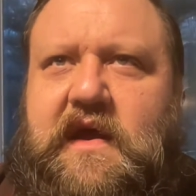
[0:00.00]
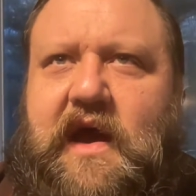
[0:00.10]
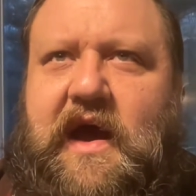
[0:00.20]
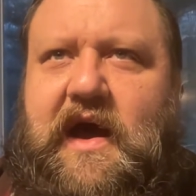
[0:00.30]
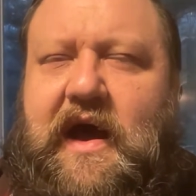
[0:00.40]

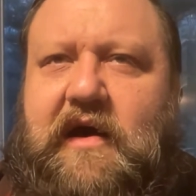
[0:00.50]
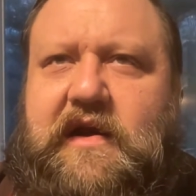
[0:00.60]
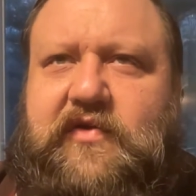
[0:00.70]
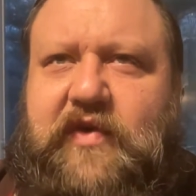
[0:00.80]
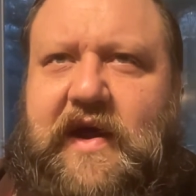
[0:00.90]
I'm going
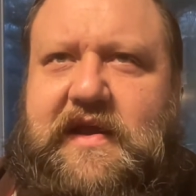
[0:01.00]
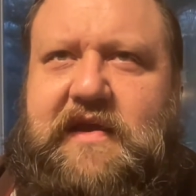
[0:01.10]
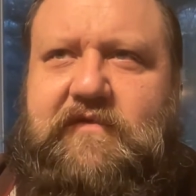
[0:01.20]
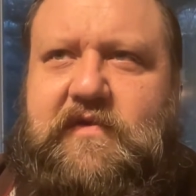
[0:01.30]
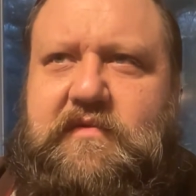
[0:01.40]
to try to
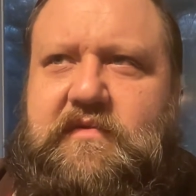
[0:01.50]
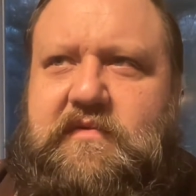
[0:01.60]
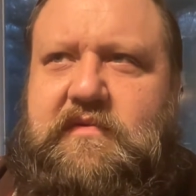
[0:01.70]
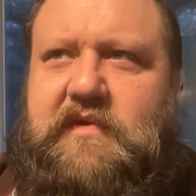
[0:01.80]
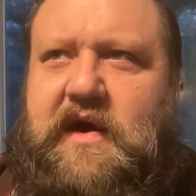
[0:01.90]
give
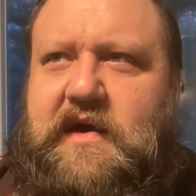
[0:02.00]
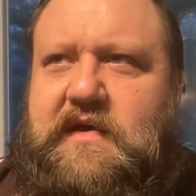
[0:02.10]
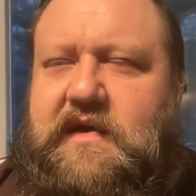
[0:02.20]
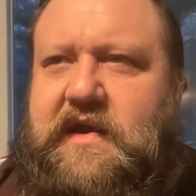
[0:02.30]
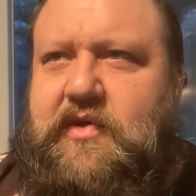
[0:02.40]
you
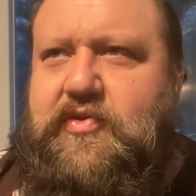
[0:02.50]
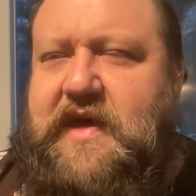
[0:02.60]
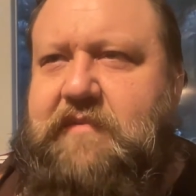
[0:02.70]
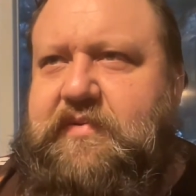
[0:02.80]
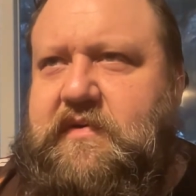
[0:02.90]
an
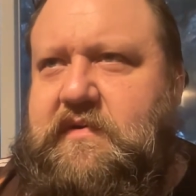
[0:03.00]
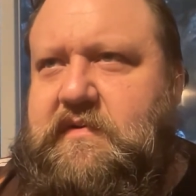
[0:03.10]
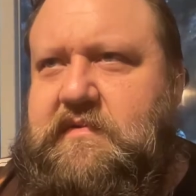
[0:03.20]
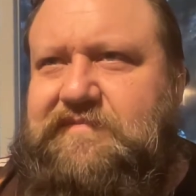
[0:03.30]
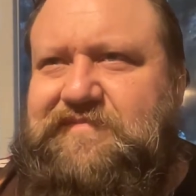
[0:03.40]
example.